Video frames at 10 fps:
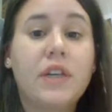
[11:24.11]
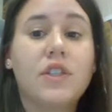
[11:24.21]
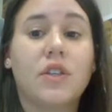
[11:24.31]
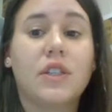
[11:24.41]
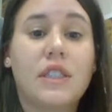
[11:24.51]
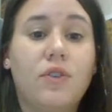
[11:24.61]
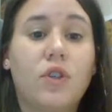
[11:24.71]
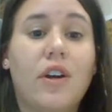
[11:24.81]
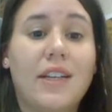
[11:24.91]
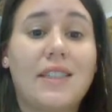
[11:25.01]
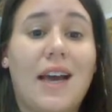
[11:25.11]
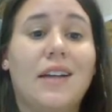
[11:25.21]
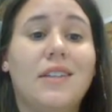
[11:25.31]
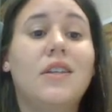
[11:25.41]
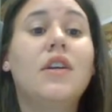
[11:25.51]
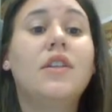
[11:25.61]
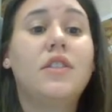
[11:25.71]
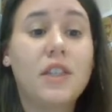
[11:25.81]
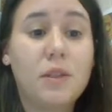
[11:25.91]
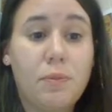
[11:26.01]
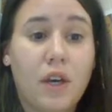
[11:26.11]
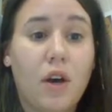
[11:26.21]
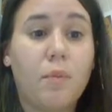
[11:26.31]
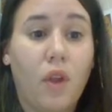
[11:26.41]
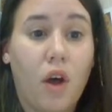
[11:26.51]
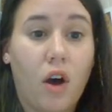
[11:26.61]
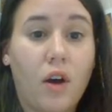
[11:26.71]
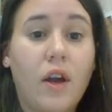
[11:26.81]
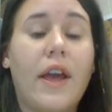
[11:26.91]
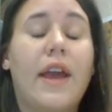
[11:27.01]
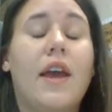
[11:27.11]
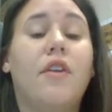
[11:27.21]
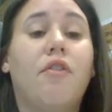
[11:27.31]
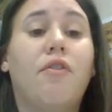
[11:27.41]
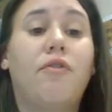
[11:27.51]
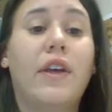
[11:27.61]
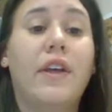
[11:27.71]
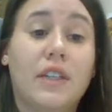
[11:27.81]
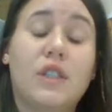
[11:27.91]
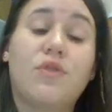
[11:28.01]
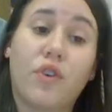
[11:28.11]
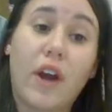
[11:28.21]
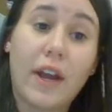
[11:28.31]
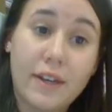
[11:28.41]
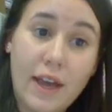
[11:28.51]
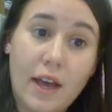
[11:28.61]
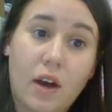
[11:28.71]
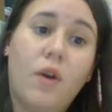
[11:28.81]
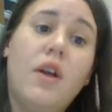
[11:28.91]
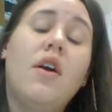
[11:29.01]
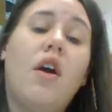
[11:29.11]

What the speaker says: So the Civil Rights Act does become law, and at least for right now,